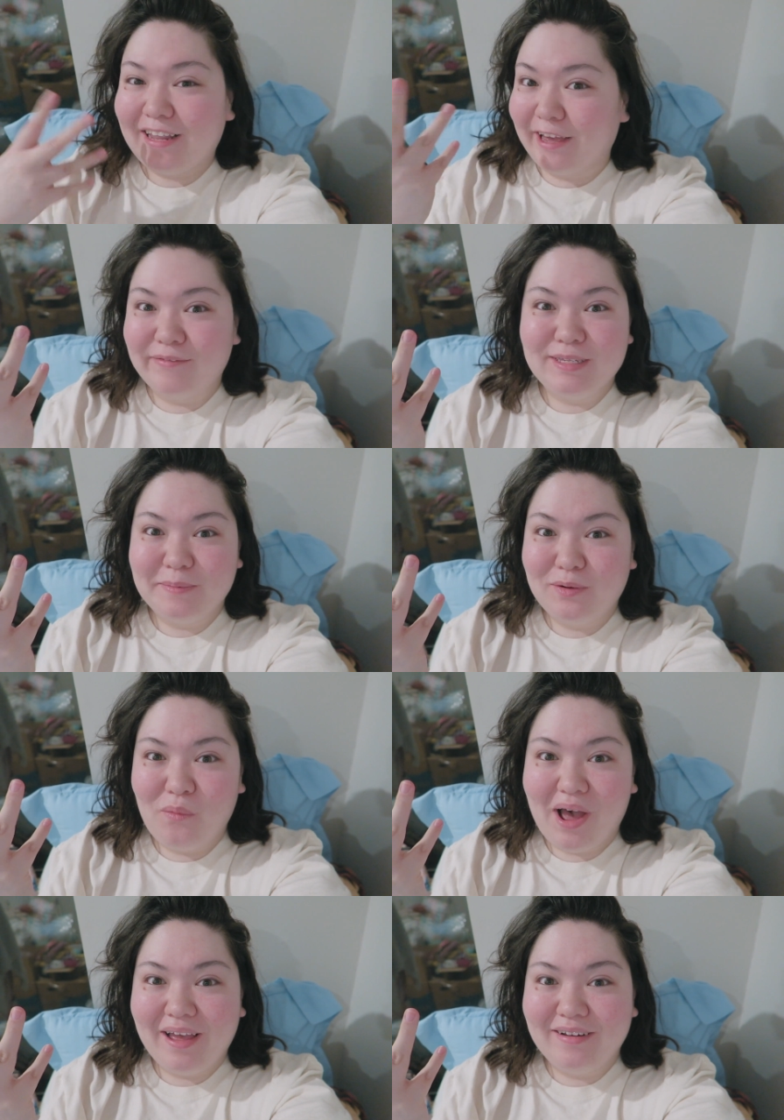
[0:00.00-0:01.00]
life has been
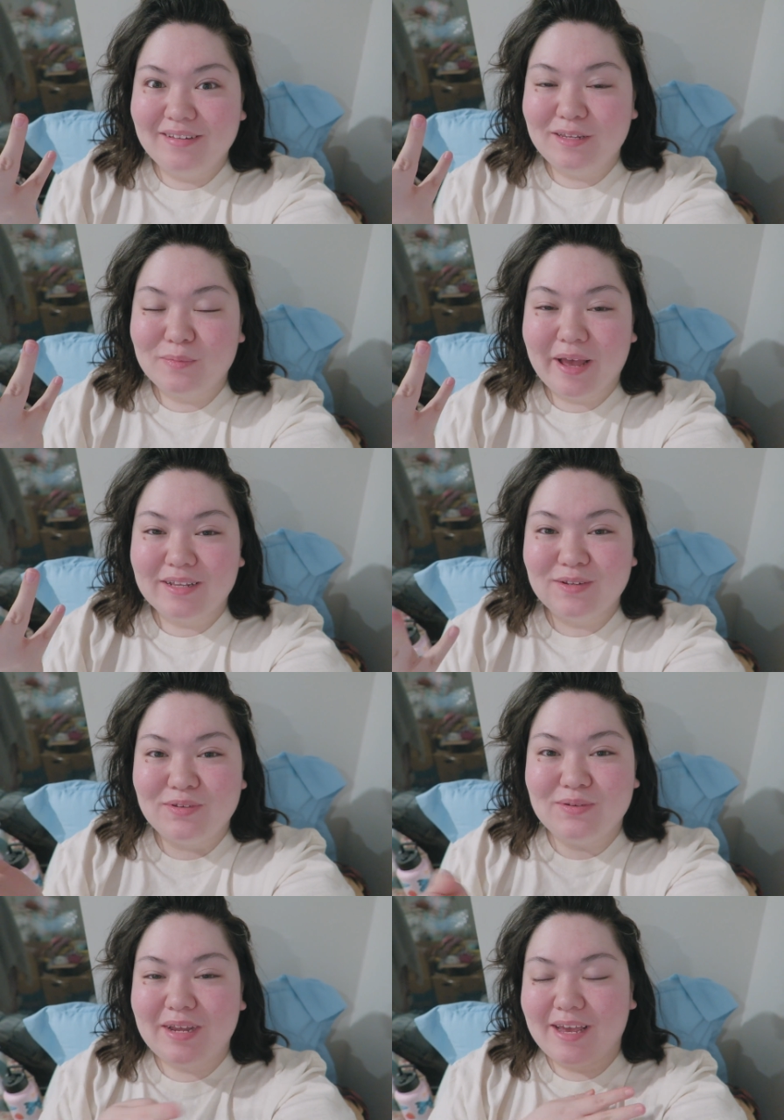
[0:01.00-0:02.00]
wild these past
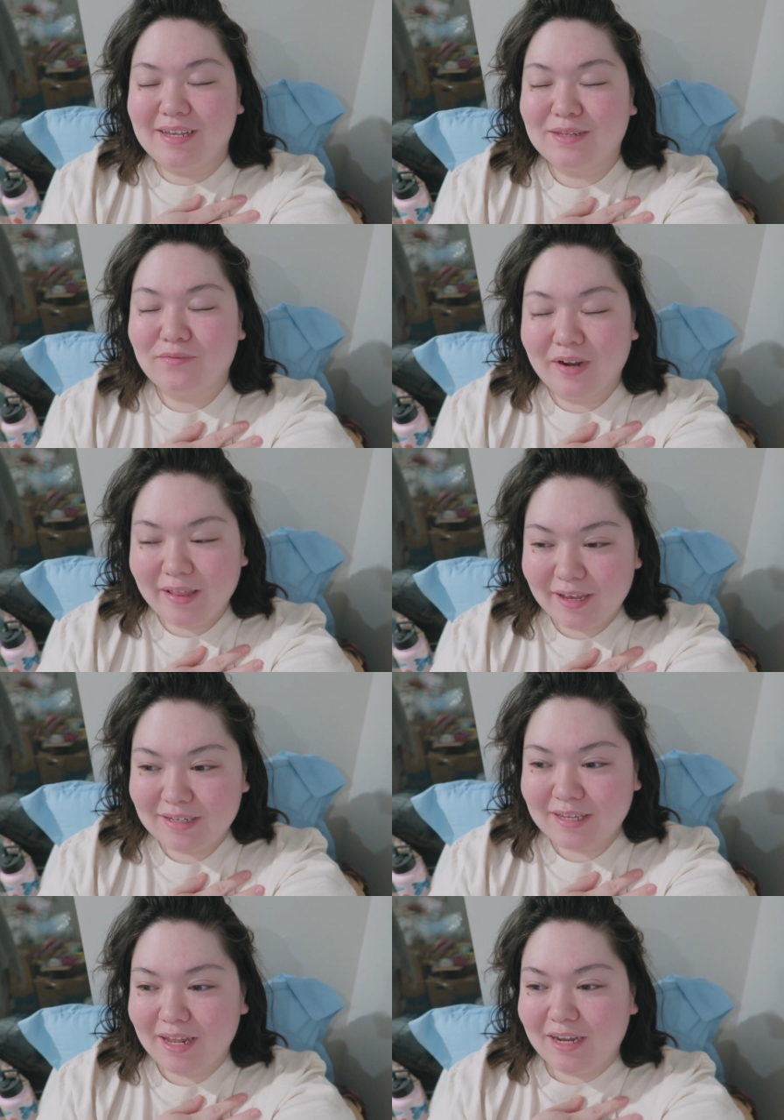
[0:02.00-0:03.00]
few days. Really
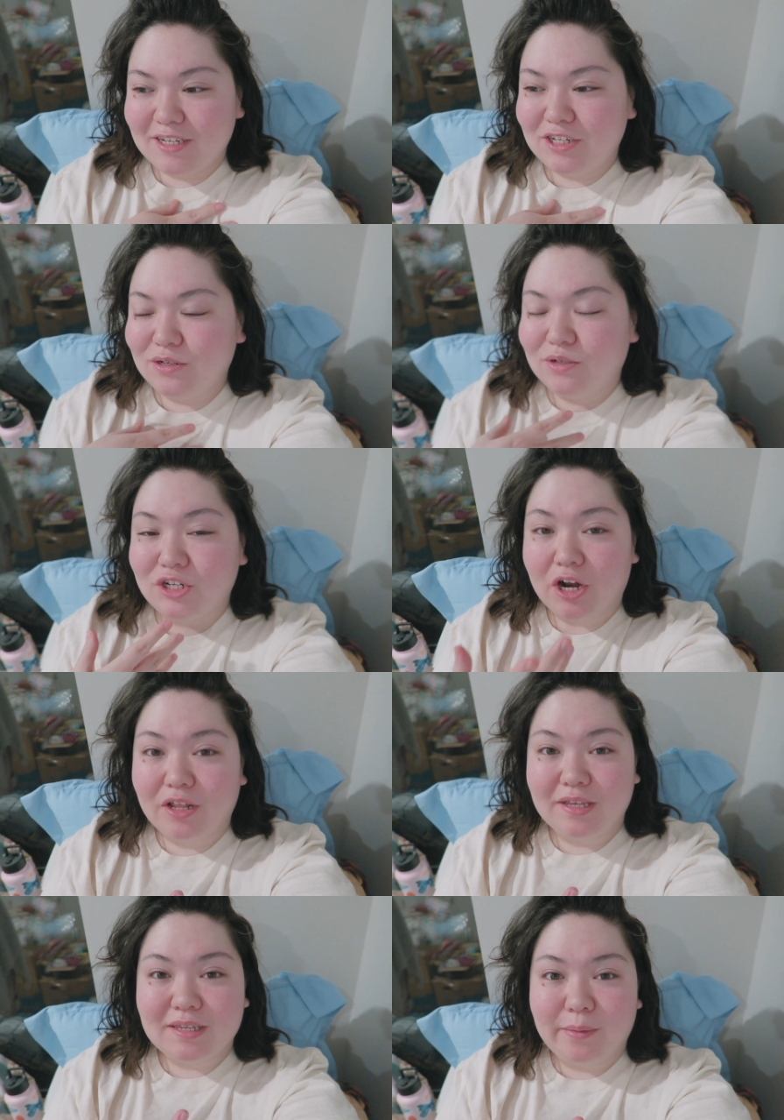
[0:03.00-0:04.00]
excited to share
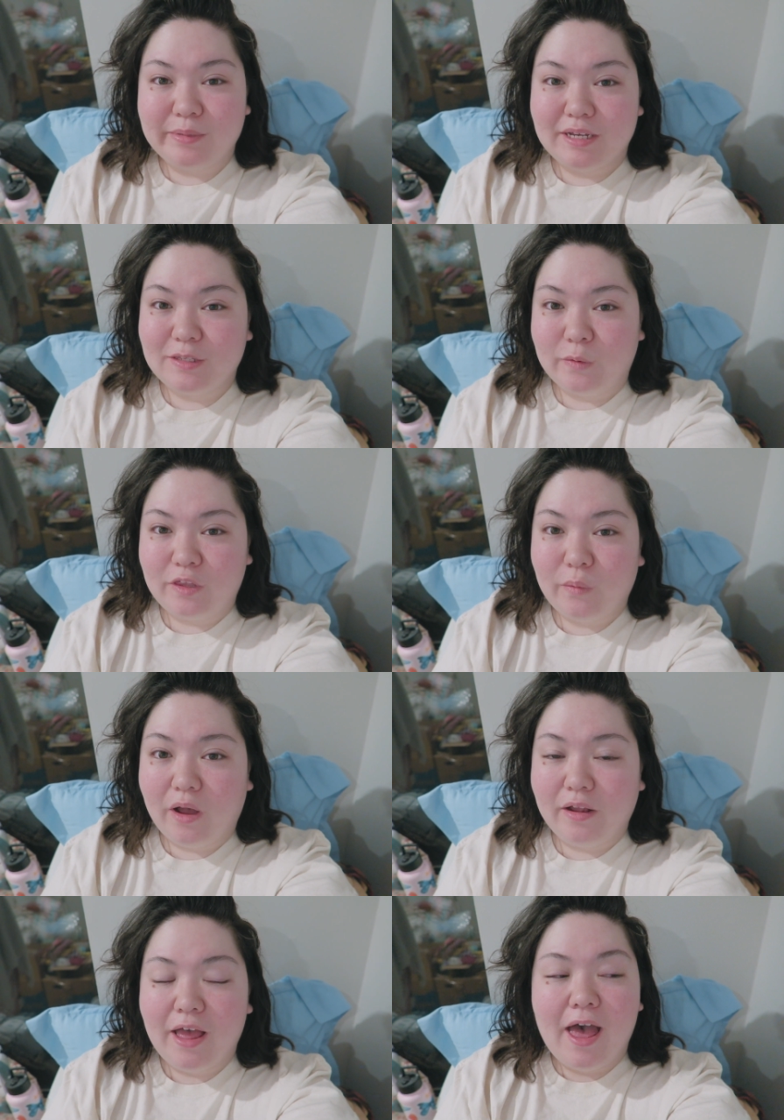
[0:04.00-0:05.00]
all these updates with you
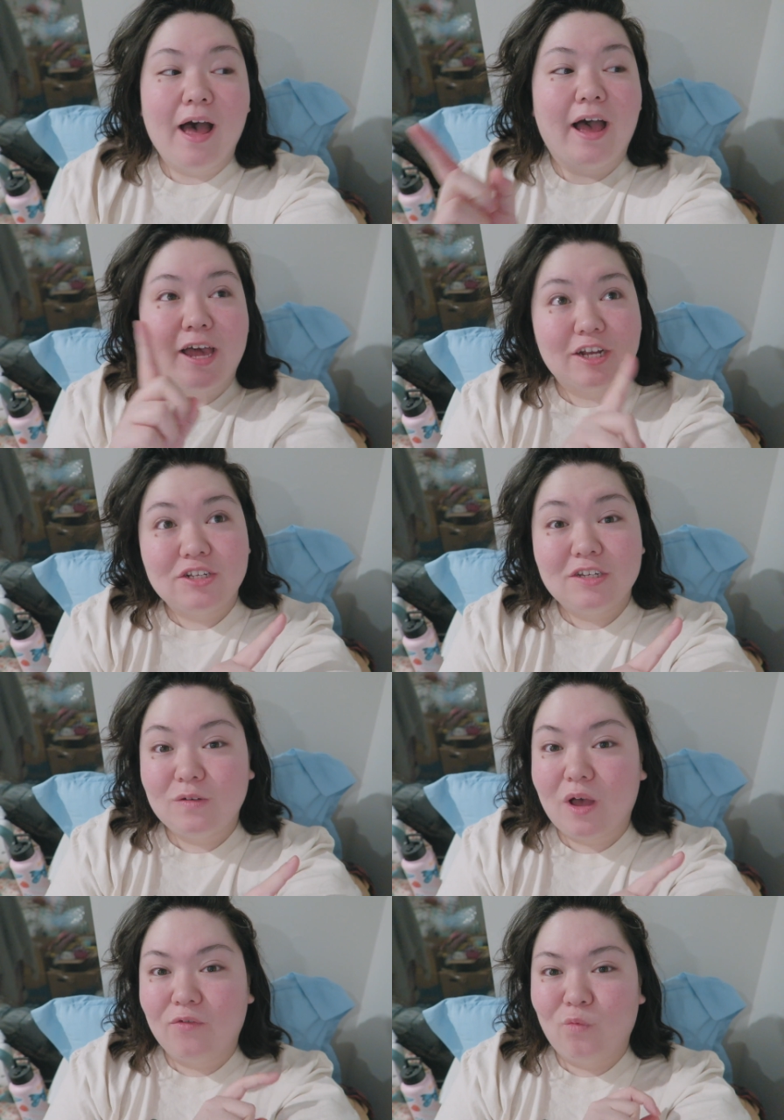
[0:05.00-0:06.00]
all. I actually
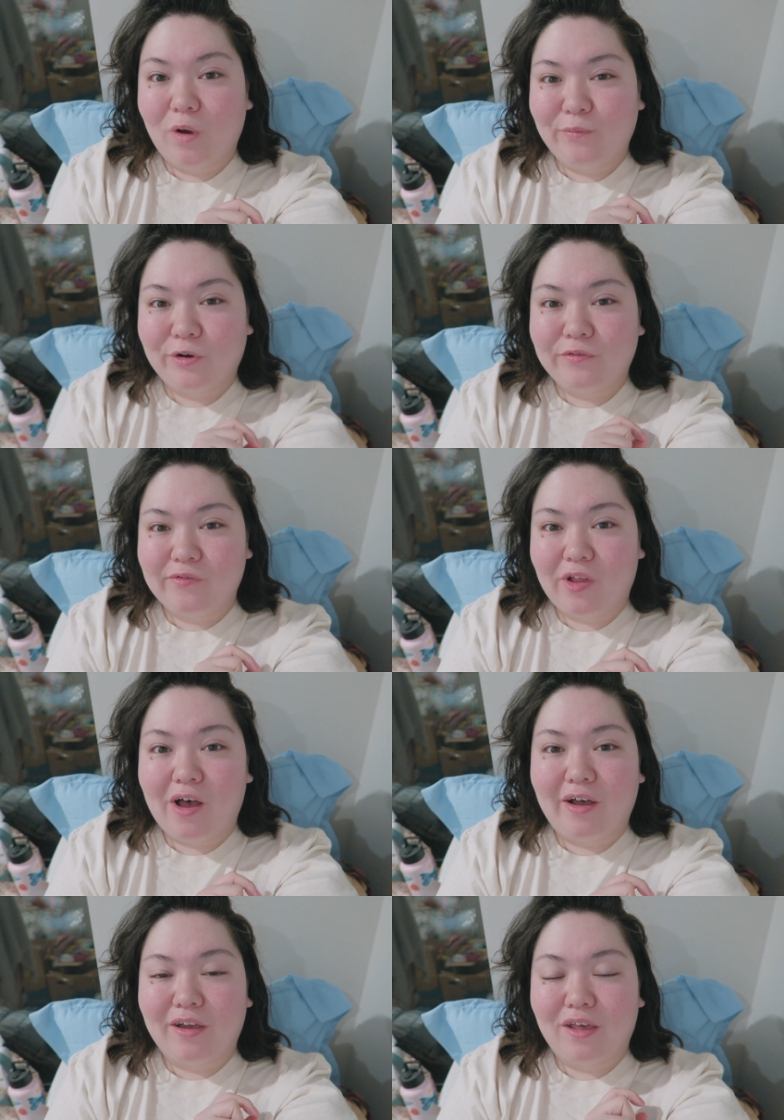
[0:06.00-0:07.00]
do have one more
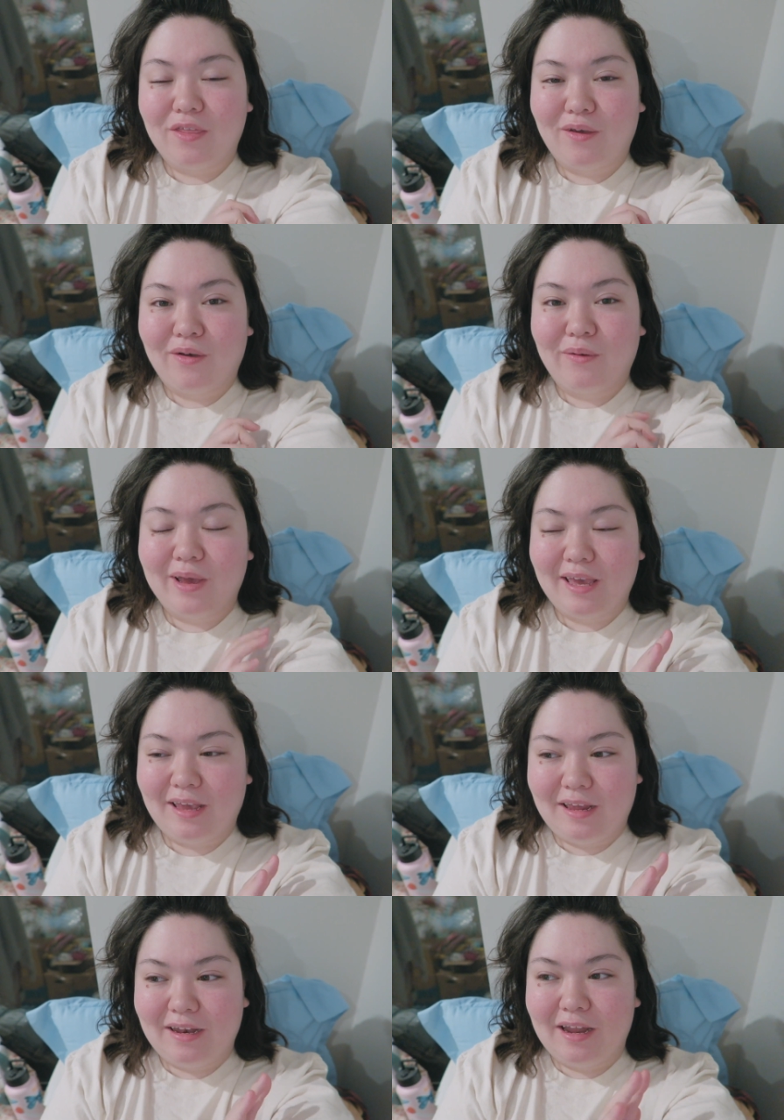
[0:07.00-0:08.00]
vlog though
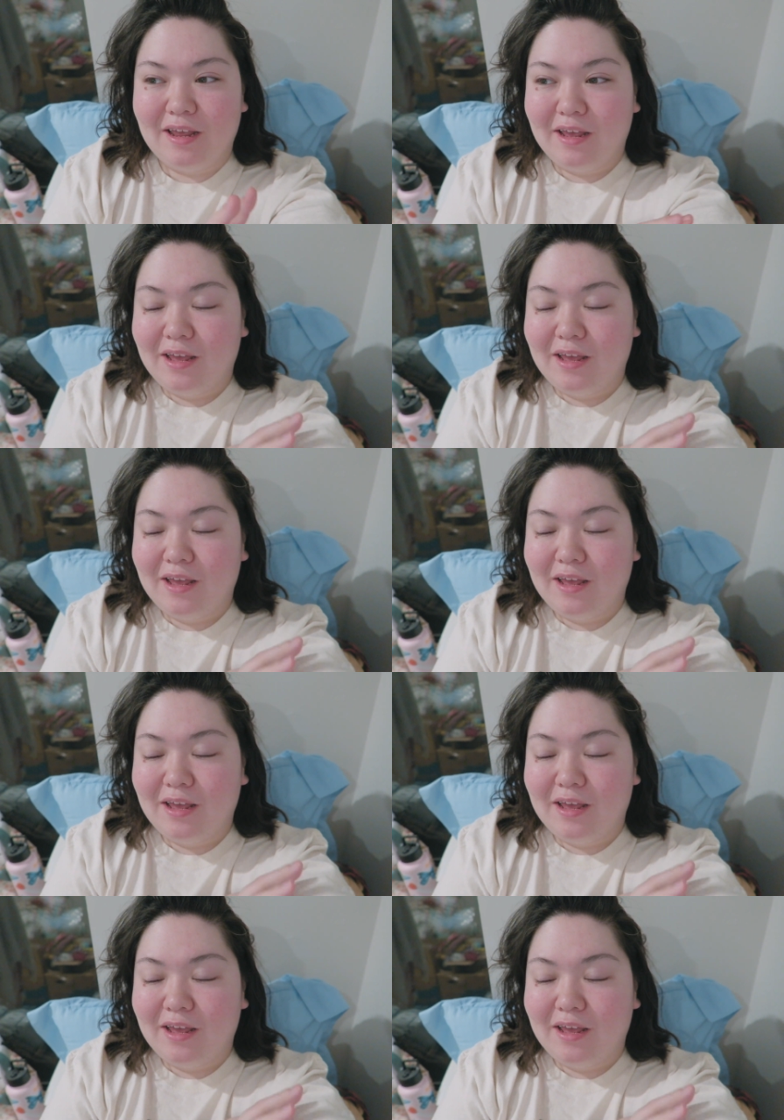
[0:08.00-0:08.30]
in